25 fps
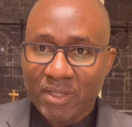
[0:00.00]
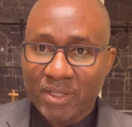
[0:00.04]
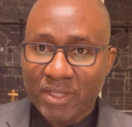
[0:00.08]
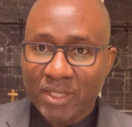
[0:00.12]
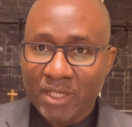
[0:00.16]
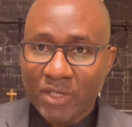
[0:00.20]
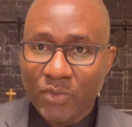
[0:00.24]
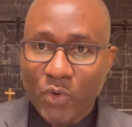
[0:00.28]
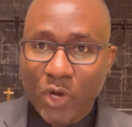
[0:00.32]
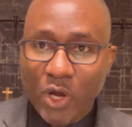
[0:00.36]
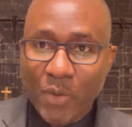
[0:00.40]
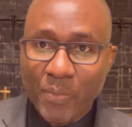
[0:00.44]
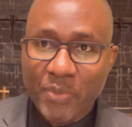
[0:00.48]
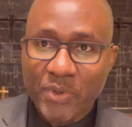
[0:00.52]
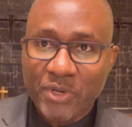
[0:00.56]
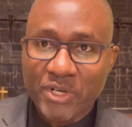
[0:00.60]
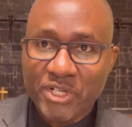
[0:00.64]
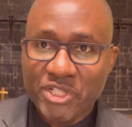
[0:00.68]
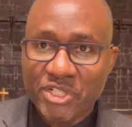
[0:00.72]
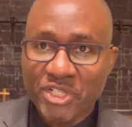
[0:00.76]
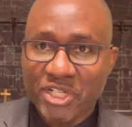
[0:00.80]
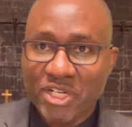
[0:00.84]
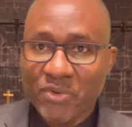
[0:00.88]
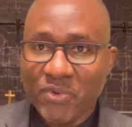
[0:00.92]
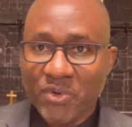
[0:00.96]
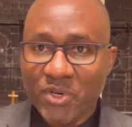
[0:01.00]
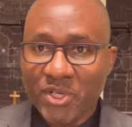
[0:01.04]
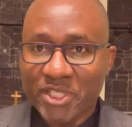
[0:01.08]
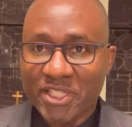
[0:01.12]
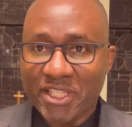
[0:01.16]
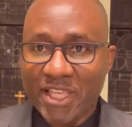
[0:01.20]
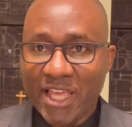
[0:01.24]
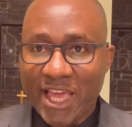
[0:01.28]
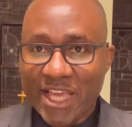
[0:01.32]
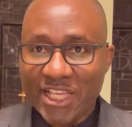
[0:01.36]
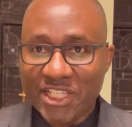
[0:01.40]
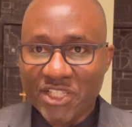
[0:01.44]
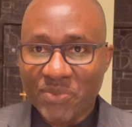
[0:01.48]
And one parishioner once
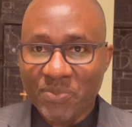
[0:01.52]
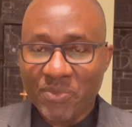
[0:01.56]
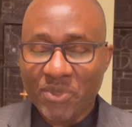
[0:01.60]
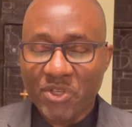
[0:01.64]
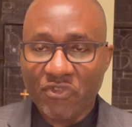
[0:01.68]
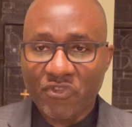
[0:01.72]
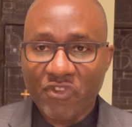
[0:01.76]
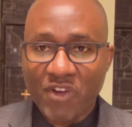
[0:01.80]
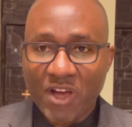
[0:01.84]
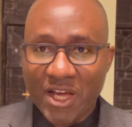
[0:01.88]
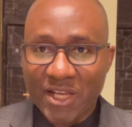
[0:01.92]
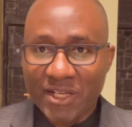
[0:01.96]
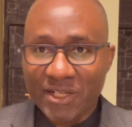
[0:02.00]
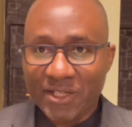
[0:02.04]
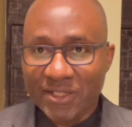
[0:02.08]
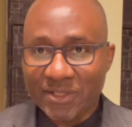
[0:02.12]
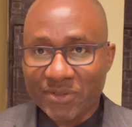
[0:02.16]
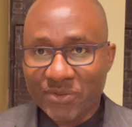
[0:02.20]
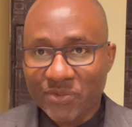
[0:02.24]
asked me, Father,